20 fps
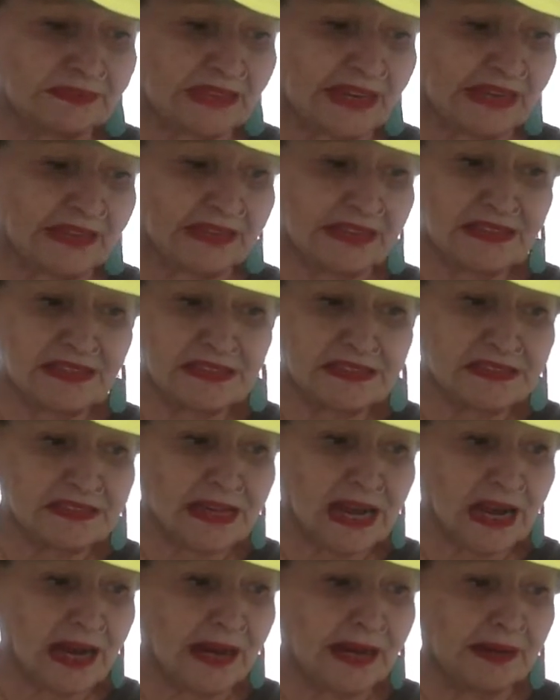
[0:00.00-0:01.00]
at this
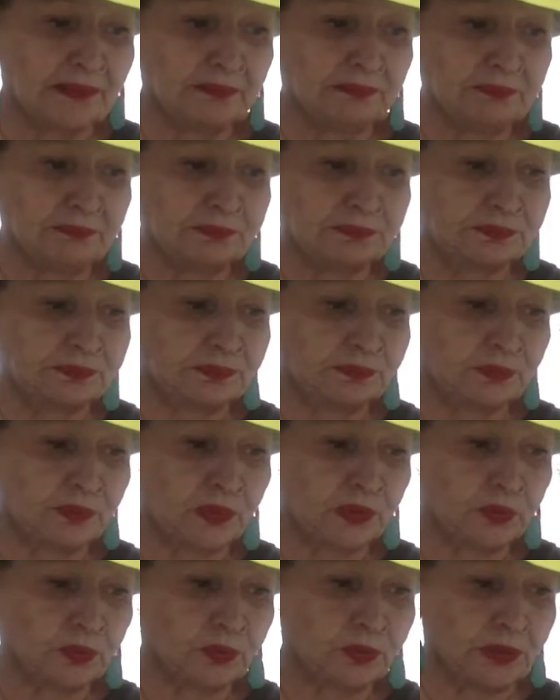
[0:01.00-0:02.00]
time,
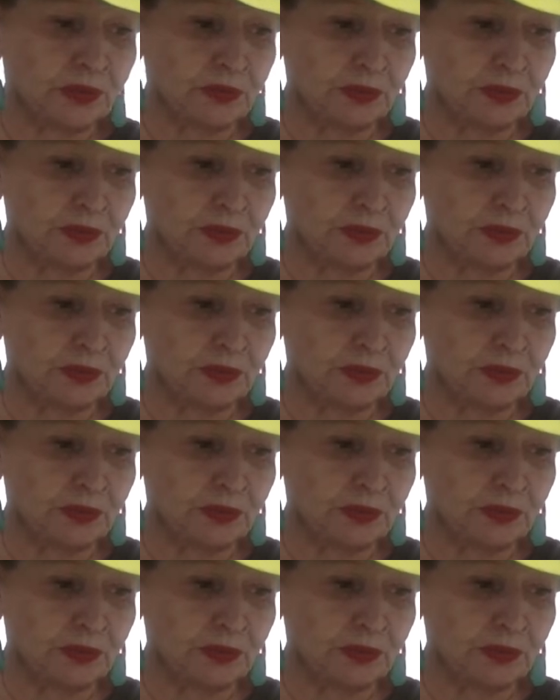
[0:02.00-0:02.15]
we